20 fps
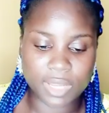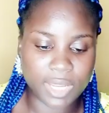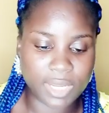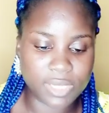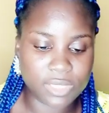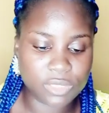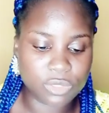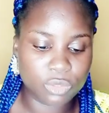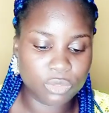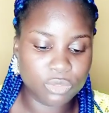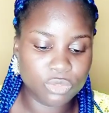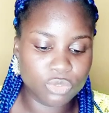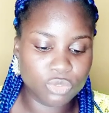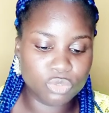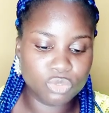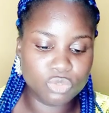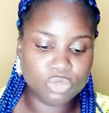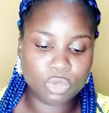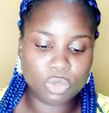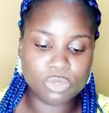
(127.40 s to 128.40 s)
guys, so
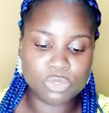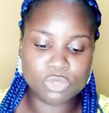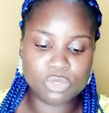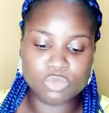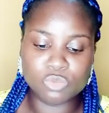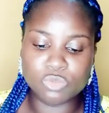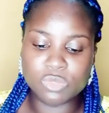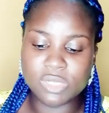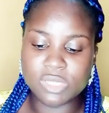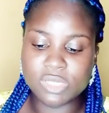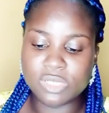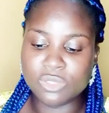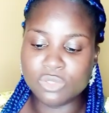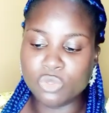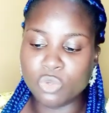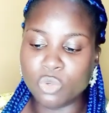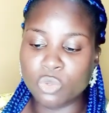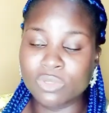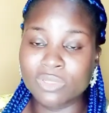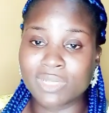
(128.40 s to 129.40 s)
Doodoo Osun is
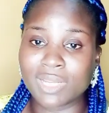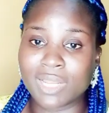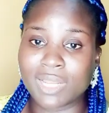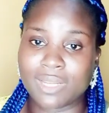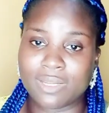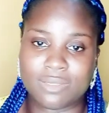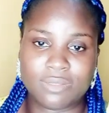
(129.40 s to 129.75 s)
known,